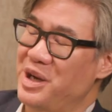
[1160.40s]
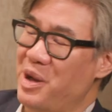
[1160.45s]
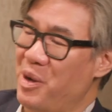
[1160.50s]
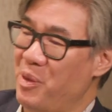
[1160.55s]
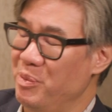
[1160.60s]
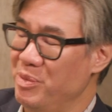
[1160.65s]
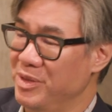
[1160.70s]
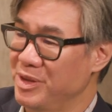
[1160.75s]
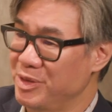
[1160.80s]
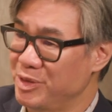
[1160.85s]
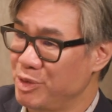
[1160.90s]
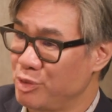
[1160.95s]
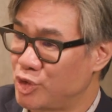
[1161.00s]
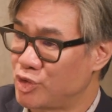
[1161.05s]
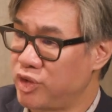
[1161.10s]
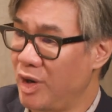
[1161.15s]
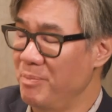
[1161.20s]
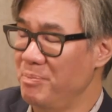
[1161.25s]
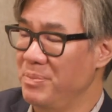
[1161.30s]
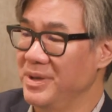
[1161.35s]
You know,
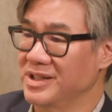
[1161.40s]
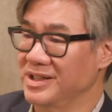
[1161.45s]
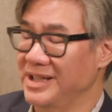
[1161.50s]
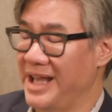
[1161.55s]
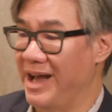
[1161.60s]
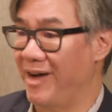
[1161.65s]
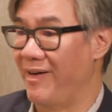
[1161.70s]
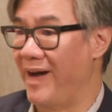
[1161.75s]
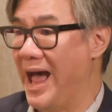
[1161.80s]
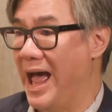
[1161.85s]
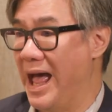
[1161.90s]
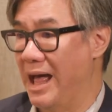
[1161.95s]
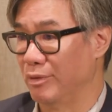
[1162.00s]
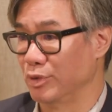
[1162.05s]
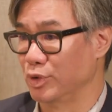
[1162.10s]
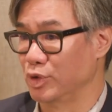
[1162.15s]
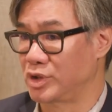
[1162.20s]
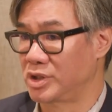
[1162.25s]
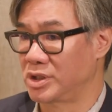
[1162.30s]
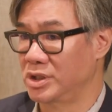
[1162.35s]
Trump is now
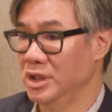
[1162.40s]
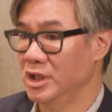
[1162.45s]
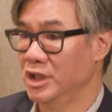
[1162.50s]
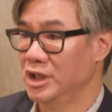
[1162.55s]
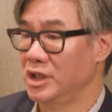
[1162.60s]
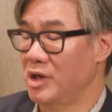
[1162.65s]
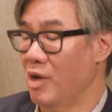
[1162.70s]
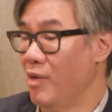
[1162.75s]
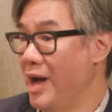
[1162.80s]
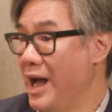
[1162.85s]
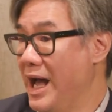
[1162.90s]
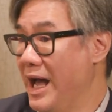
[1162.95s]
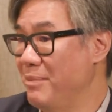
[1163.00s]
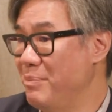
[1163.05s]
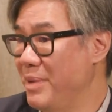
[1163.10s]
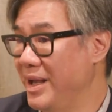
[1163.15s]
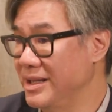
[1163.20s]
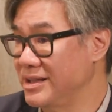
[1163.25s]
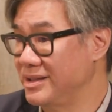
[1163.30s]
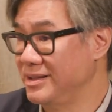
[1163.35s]
out. You know,
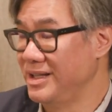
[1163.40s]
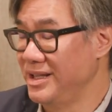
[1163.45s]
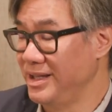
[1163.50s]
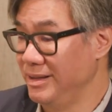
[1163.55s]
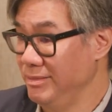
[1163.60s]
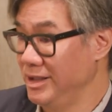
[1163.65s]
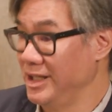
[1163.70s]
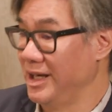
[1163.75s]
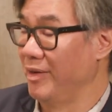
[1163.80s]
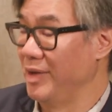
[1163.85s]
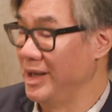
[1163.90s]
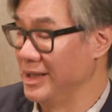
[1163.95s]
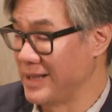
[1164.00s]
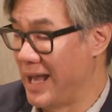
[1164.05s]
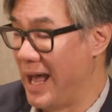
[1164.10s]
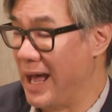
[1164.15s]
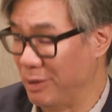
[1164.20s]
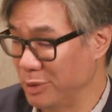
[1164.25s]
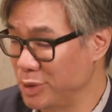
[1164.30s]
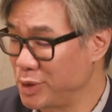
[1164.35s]
Abe is, you know, is
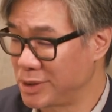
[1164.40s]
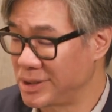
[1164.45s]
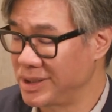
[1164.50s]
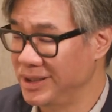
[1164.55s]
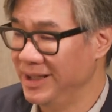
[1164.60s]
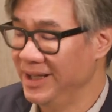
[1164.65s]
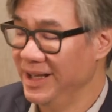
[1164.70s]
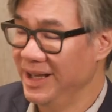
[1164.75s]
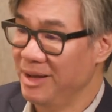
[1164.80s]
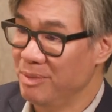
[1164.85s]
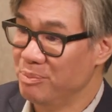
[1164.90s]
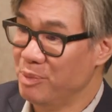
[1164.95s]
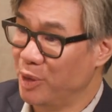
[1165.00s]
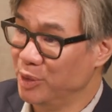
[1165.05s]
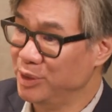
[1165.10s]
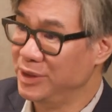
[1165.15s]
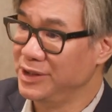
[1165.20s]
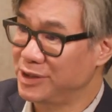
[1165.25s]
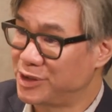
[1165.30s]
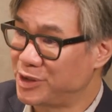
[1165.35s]
out.
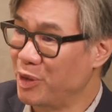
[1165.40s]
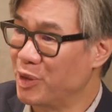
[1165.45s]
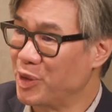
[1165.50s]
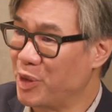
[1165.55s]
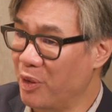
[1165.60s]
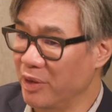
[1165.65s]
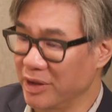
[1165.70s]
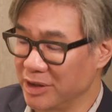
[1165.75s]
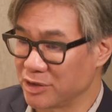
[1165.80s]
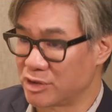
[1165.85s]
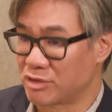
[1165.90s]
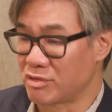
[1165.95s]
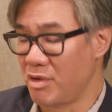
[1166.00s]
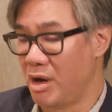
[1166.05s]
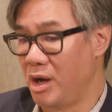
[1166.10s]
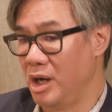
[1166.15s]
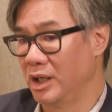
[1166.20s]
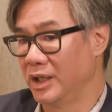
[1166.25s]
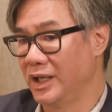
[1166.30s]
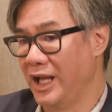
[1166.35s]
Modi is still going
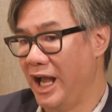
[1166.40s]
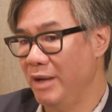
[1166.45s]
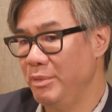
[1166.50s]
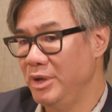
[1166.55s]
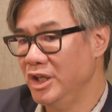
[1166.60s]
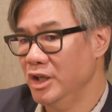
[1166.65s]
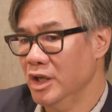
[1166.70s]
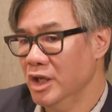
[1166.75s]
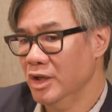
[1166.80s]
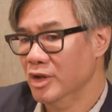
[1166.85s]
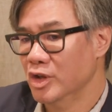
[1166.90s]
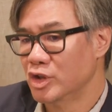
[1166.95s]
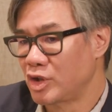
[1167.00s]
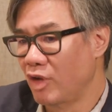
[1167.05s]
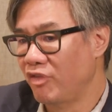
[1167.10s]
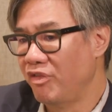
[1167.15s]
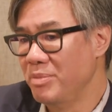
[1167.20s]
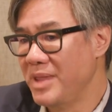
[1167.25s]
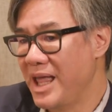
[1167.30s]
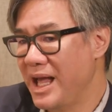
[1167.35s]
strong. I mean, so
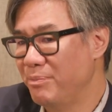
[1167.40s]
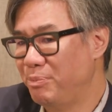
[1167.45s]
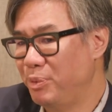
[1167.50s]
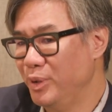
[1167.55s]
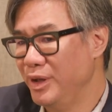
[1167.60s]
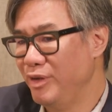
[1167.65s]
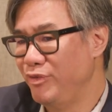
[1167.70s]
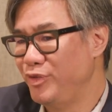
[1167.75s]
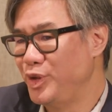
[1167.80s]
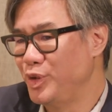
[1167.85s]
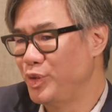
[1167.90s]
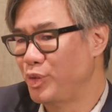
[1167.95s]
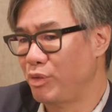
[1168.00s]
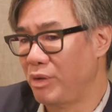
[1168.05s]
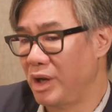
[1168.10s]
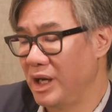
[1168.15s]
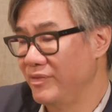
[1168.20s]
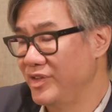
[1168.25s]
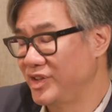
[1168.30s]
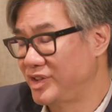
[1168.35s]
from that point of view,
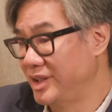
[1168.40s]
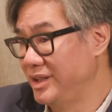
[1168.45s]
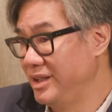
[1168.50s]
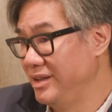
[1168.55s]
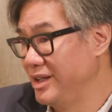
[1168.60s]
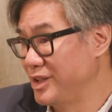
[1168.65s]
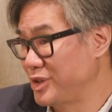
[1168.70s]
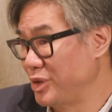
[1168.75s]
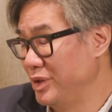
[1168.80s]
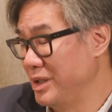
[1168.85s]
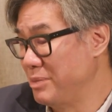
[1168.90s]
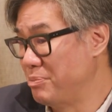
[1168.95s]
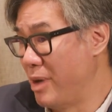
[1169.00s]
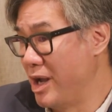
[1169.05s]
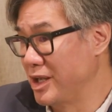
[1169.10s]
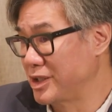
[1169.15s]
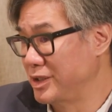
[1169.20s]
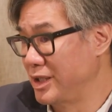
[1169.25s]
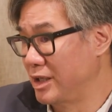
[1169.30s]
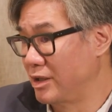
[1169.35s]
all of a sudden there's only
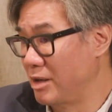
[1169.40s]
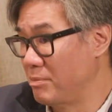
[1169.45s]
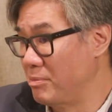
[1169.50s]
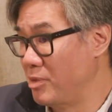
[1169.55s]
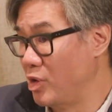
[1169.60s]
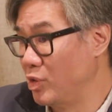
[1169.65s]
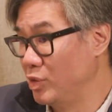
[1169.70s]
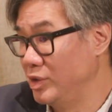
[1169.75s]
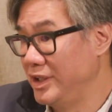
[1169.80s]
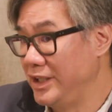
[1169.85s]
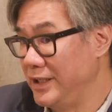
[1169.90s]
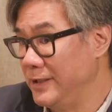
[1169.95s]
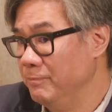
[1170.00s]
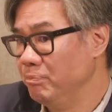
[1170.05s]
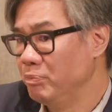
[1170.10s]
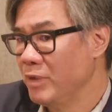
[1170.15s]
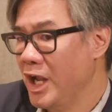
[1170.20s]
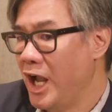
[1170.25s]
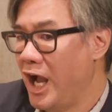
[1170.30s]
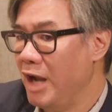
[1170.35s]
Bolsonaro and Modi.
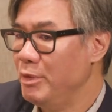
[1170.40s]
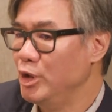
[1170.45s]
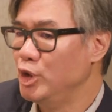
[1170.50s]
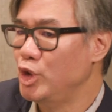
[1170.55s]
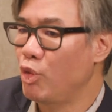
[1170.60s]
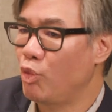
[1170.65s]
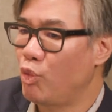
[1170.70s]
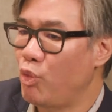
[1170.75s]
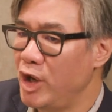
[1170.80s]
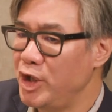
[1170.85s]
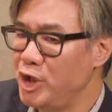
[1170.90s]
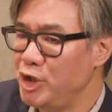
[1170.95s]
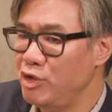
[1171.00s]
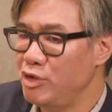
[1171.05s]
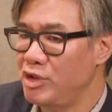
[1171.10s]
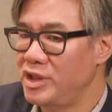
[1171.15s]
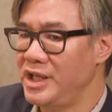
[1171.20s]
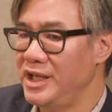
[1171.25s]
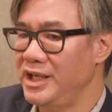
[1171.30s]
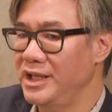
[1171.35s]
I mean, what do
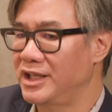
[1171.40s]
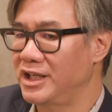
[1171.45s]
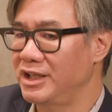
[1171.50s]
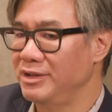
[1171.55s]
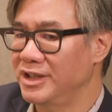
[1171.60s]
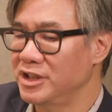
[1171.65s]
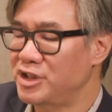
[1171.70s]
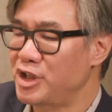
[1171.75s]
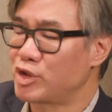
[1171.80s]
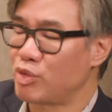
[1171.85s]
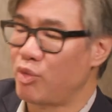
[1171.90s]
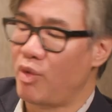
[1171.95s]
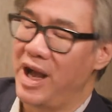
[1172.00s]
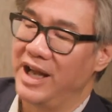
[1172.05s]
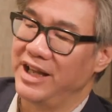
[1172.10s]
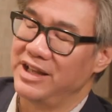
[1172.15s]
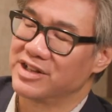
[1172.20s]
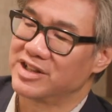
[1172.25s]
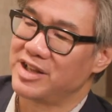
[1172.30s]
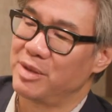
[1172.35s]
you think? This is
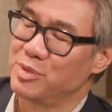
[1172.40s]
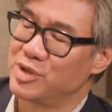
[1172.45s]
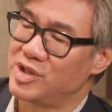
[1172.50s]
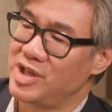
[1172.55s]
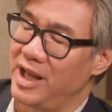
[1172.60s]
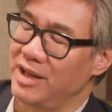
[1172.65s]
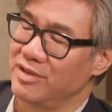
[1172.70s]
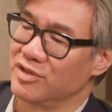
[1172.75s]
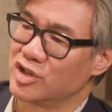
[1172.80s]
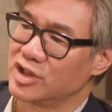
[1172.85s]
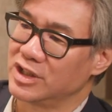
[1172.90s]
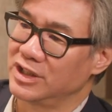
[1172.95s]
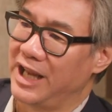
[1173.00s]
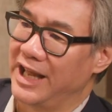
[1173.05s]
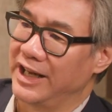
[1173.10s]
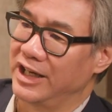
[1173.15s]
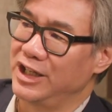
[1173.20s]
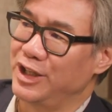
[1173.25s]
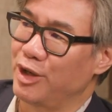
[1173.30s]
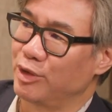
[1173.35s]
why, in some sense,
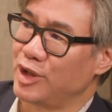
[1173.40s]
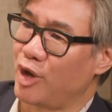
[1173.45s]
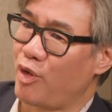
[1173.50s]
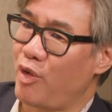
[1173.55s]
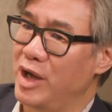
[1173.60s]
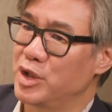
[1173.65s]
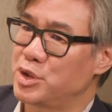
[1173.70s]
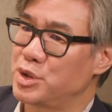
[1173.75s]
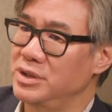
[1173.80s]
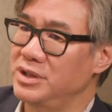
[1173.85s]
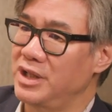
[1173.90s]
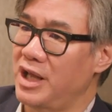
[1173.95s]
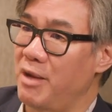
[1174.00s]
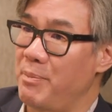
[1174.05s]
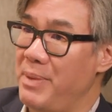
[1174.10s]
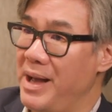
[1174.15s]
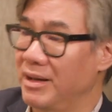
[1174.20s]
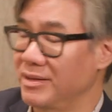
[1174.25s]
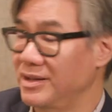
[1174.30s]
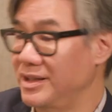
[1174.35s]
like, you know, the question
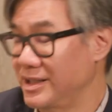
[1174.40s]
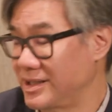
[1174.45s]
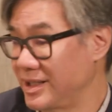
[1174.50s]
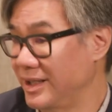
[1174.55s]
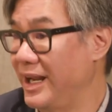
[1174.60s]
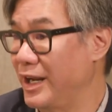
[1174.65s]
about this